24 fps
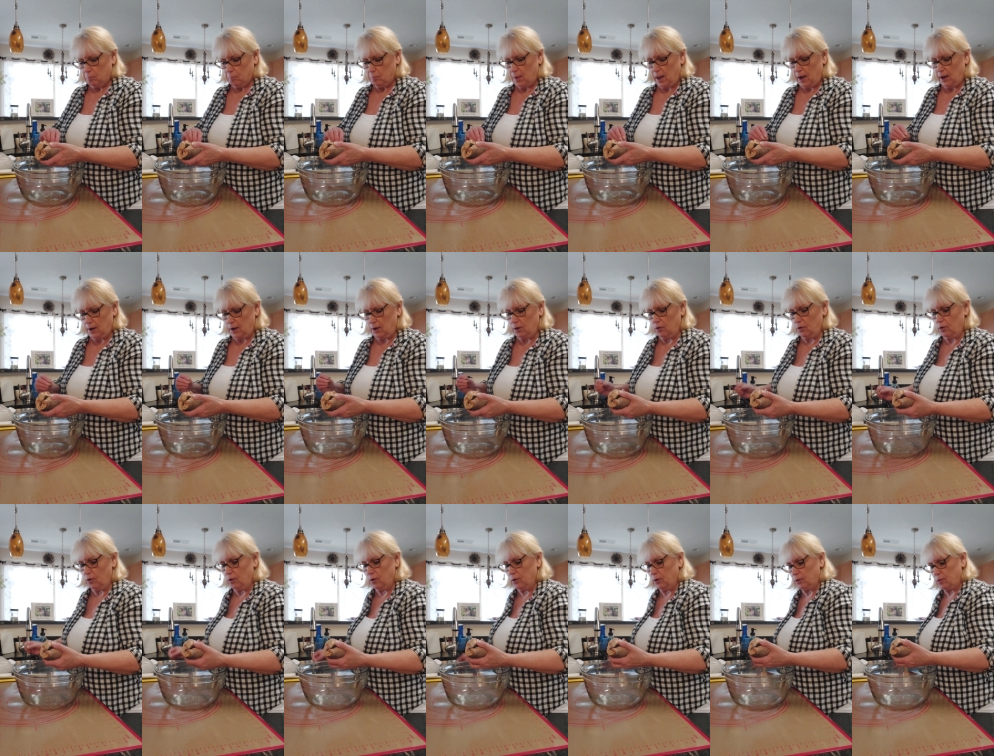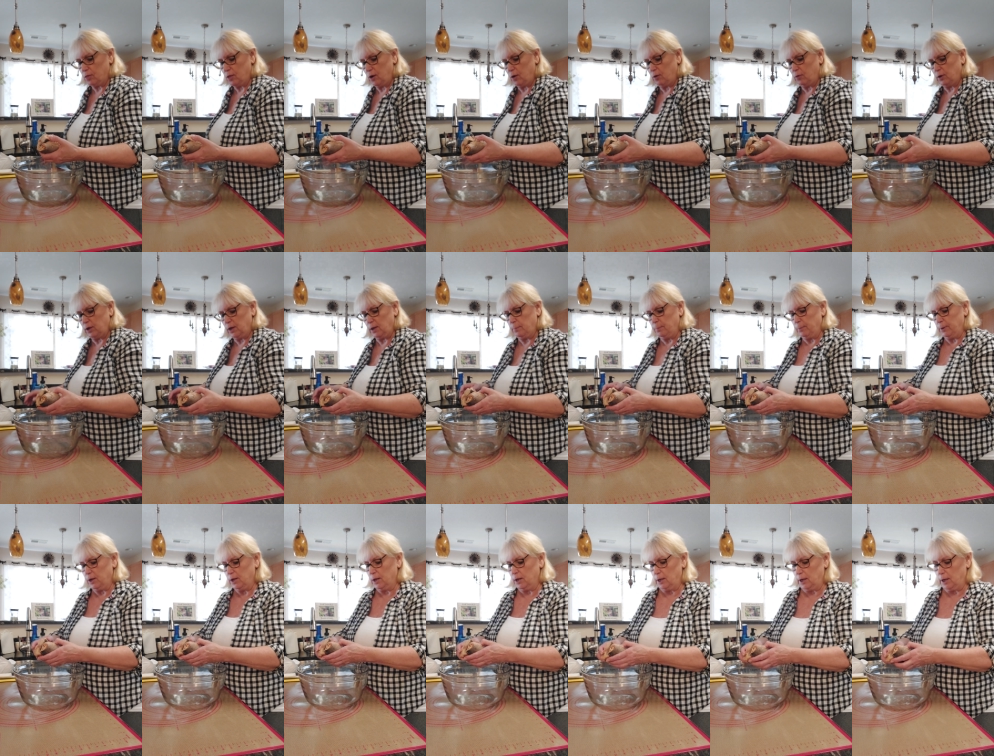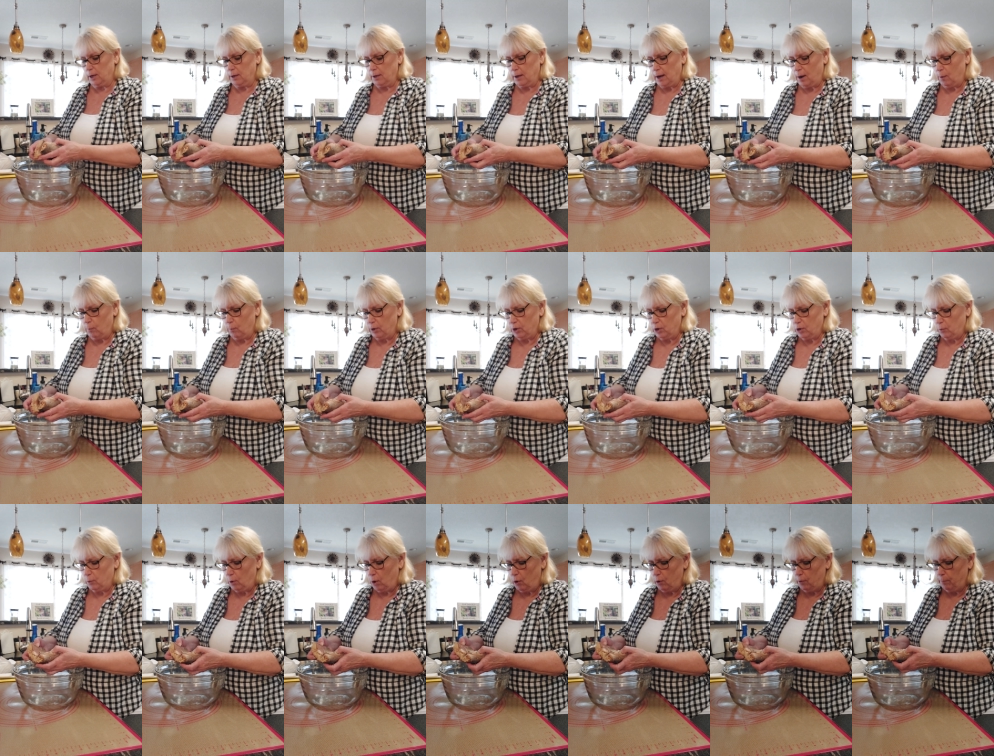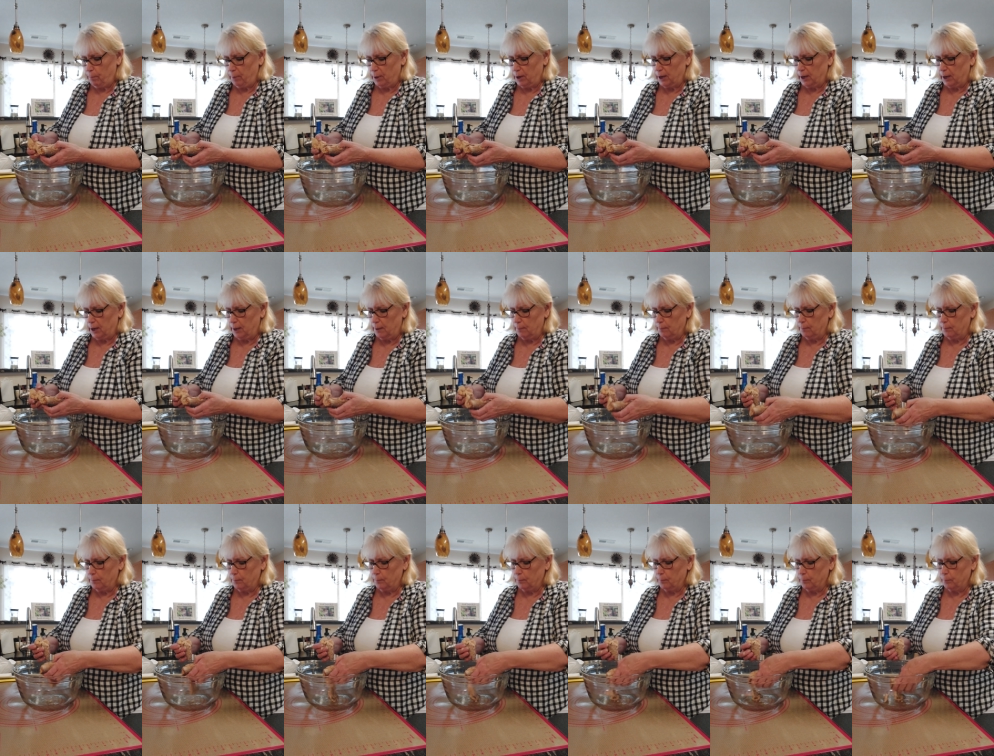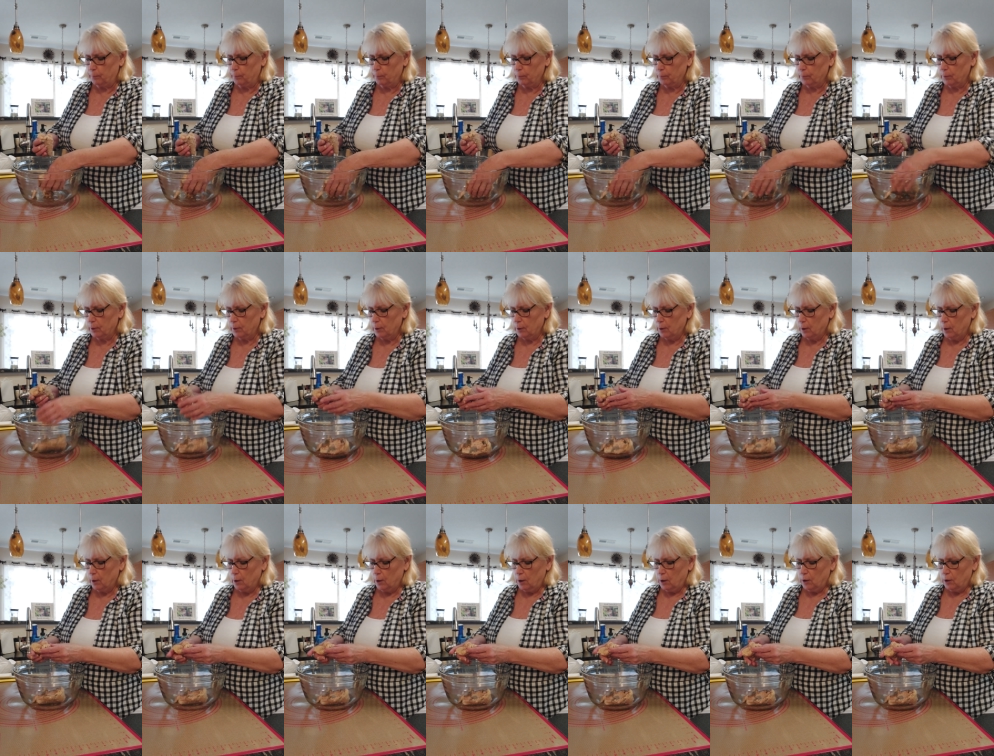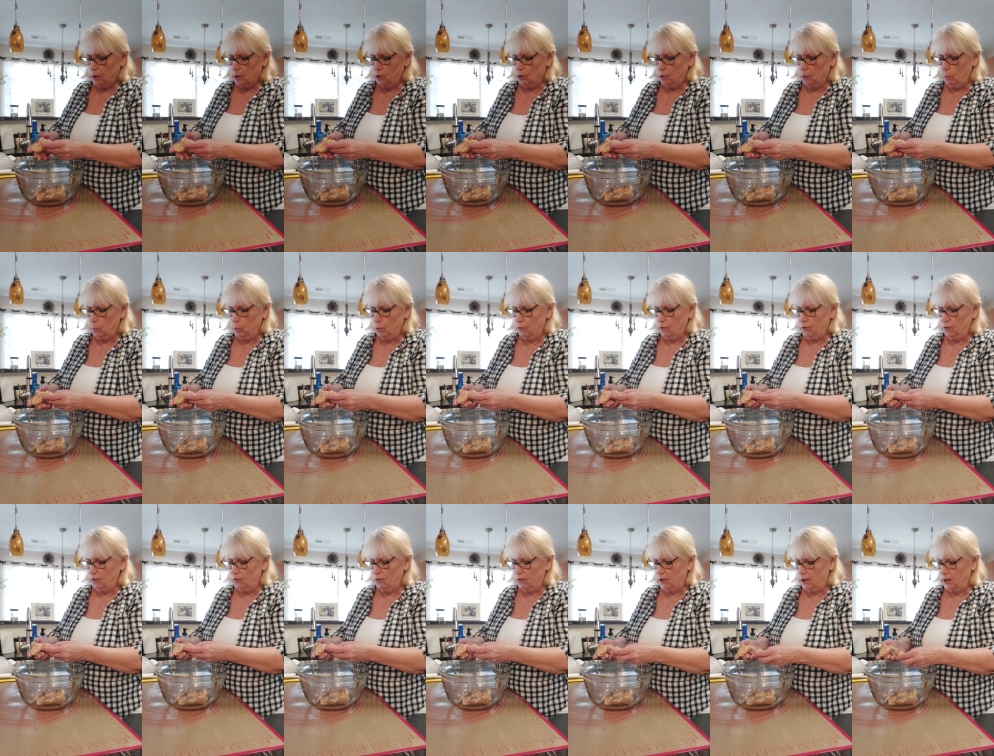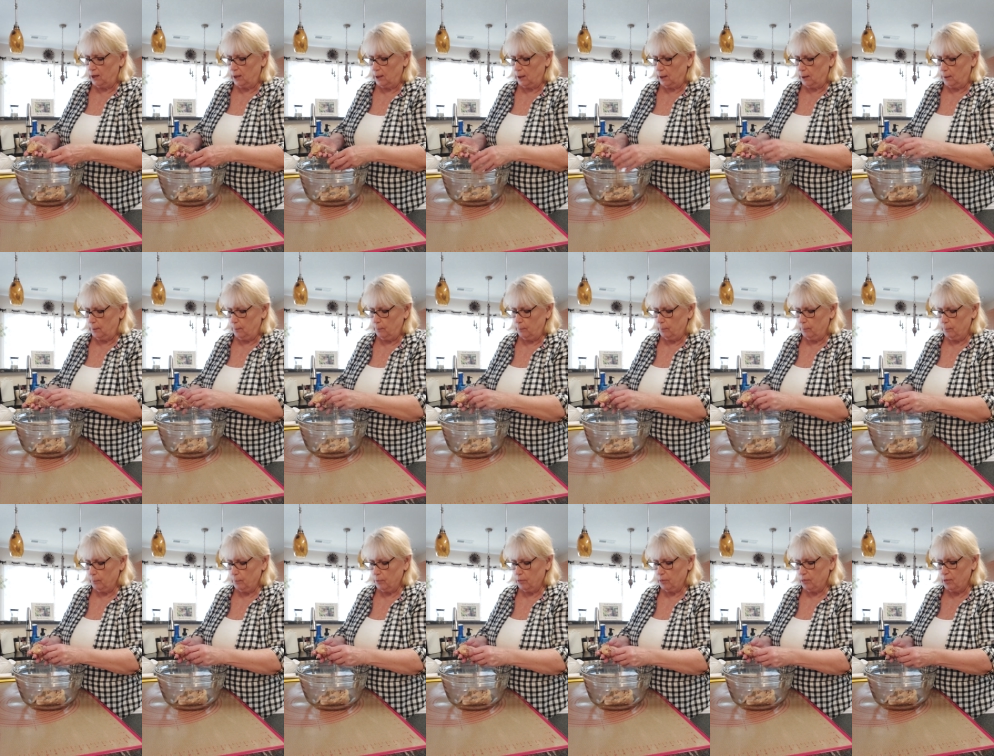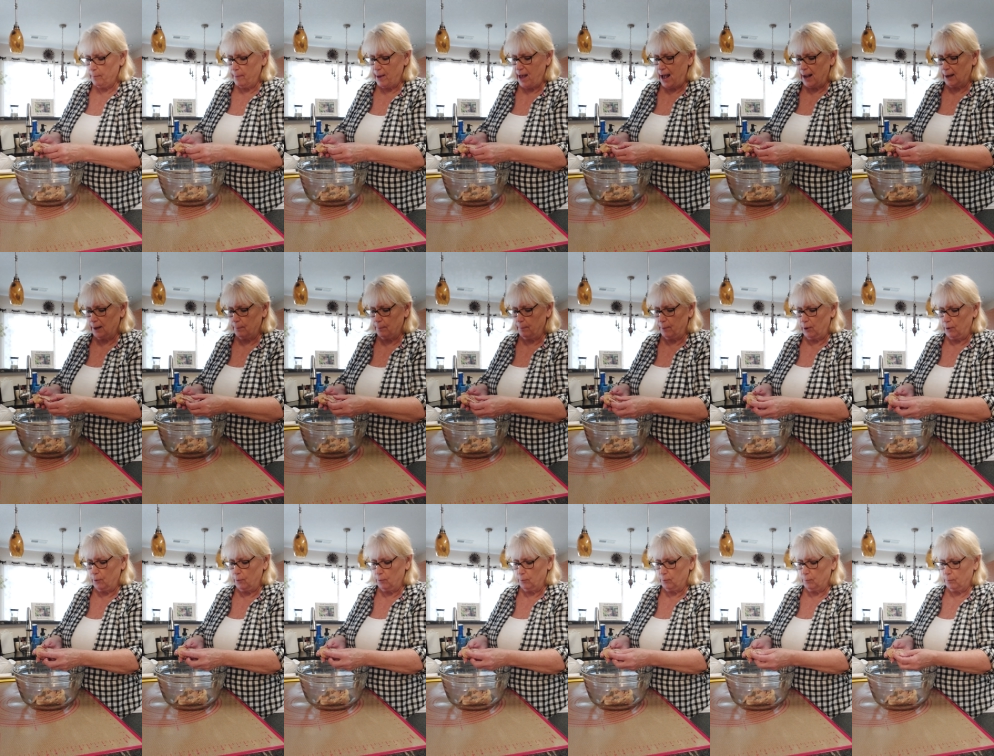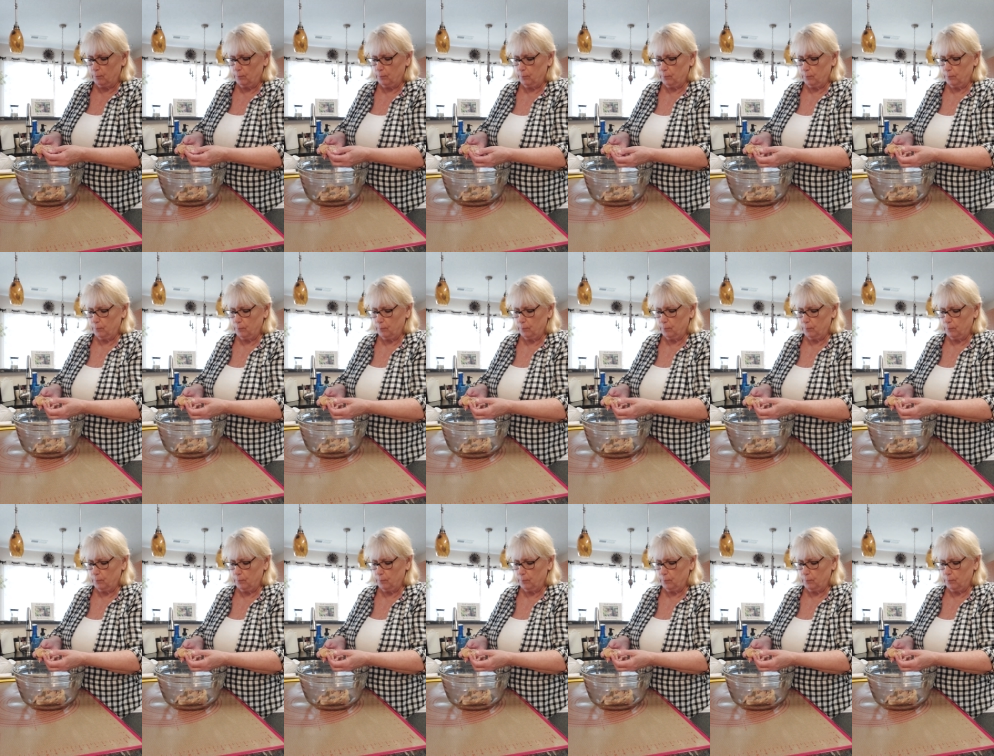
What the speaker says: not going to hurt though, keeping it in. Now, when you open it, you will see the backbone.